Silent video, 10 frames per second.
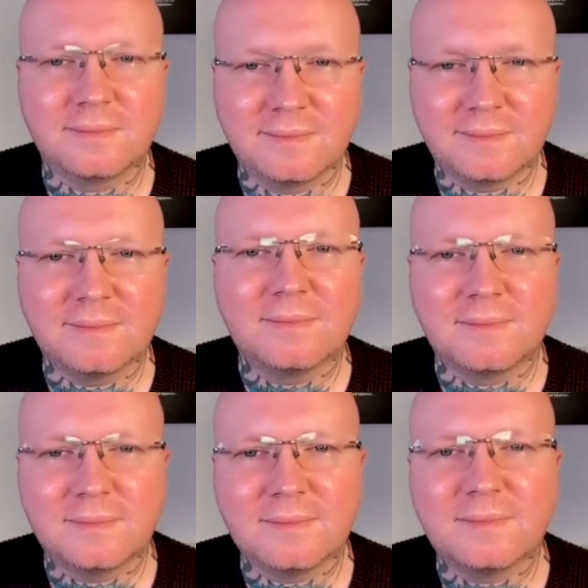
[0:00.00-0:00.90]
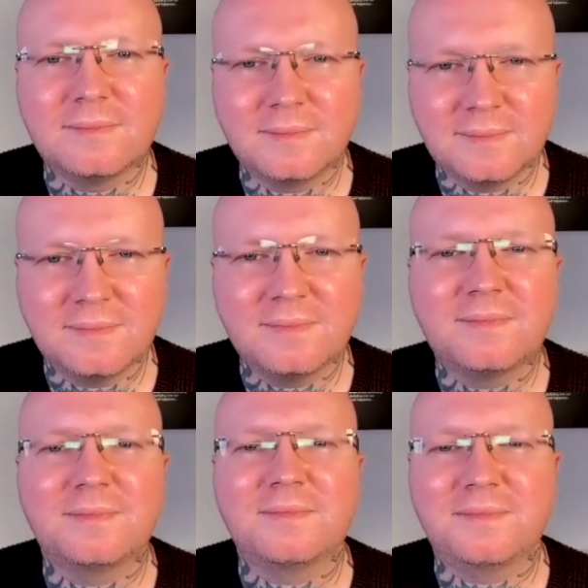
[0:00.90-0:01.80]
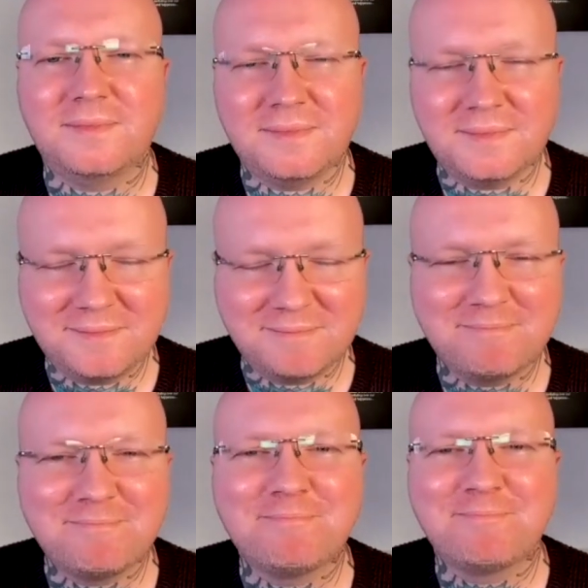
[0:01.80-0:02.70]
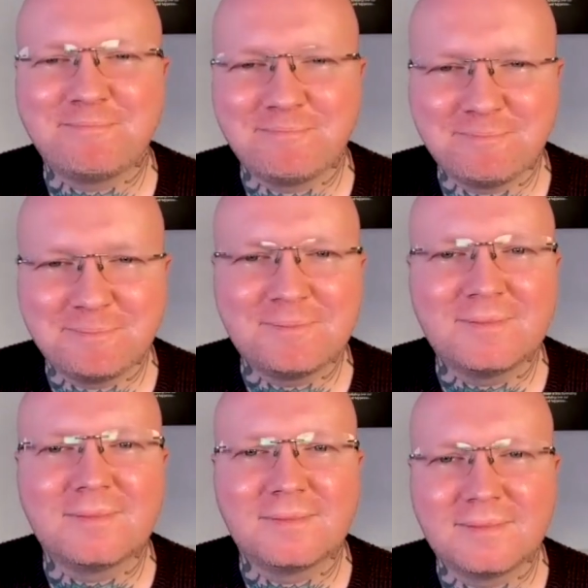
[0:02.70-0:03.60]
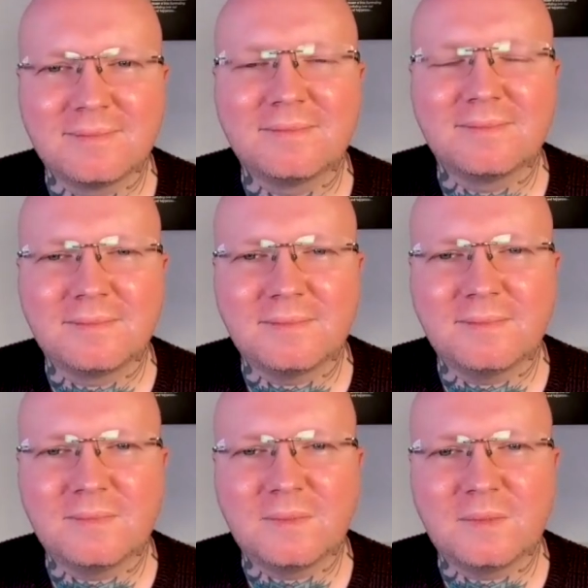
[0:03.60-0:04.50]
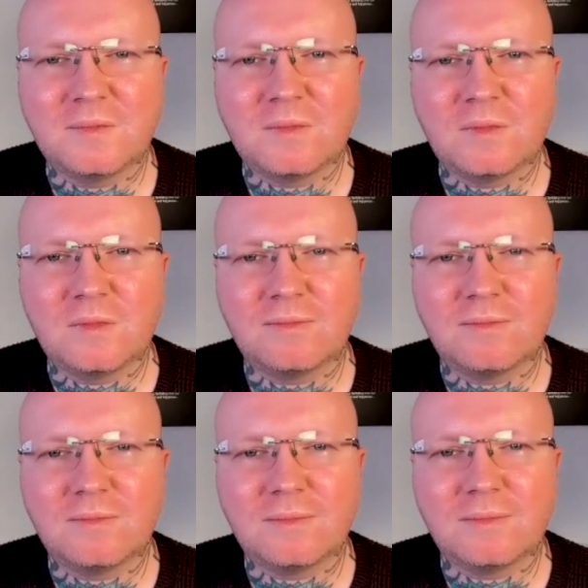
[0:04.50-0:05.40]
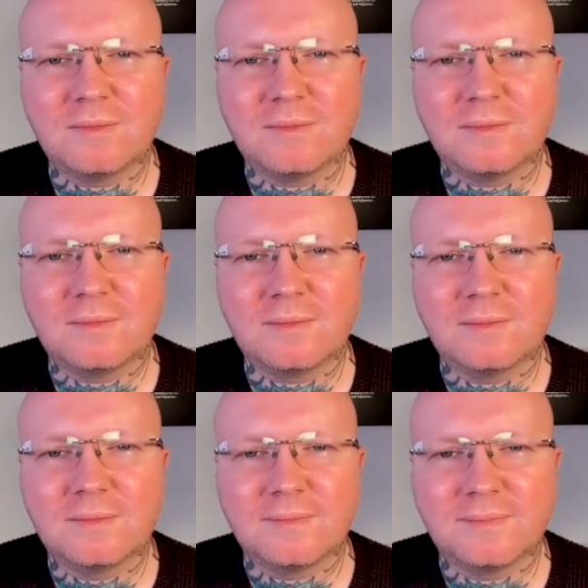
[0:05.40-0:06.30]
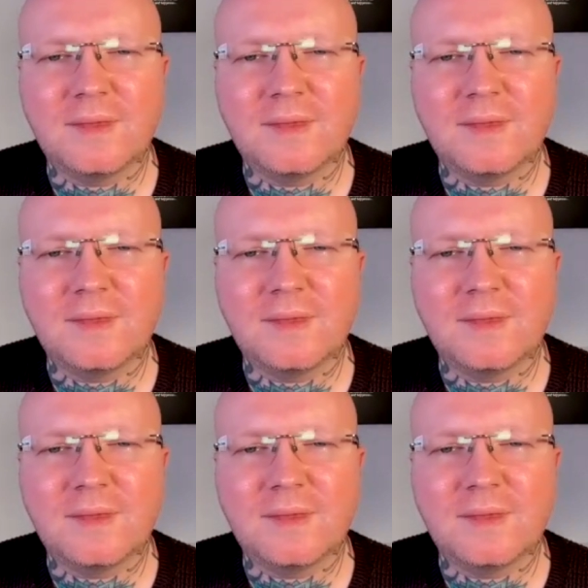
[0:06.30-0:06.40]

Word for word: There's many other ways to help people, but why as a medium? And nobody could give her the answer.